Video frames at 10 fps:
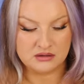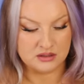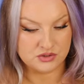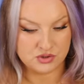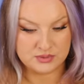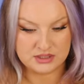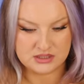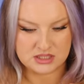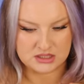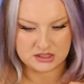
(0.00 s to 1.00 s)
assuming
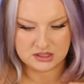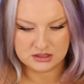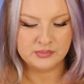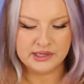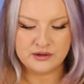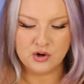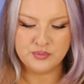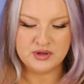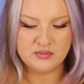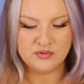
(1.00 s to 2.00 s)
it's here. Black
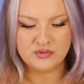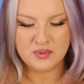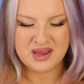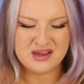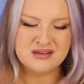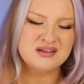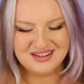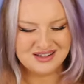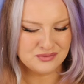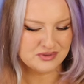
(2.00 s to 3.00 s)
Opium over Red.
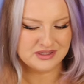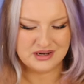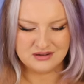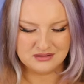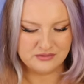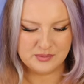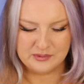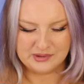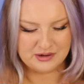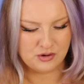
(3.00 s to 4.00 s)
I don't really care enough
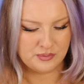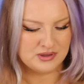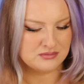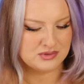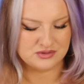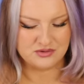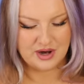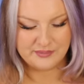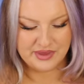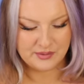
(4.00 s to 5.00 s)
about Black Opium to
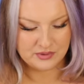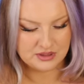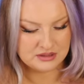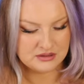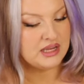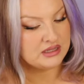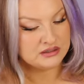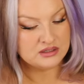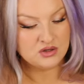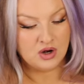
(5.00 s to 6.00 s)
grab that one.
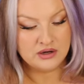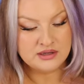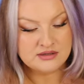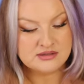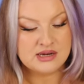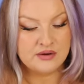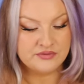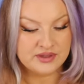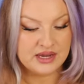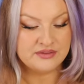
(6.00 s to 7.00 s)
Alien Goddess. Now, if
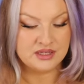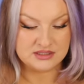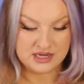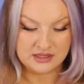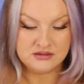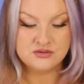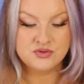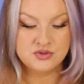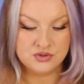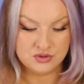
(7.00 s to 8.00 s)
they had the
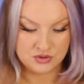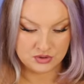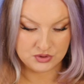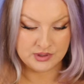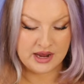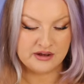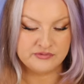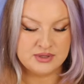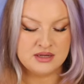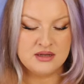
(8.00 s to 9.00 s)
Intense, you'd have
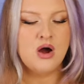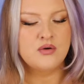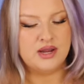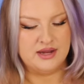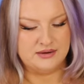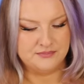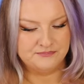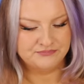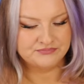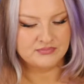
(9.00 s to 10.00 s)
me. Okay.
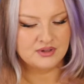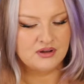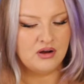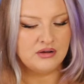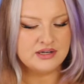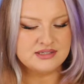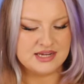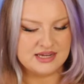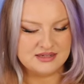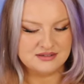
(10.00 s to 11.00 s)
On a
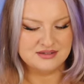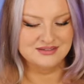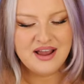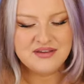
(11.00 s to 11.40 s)
date, I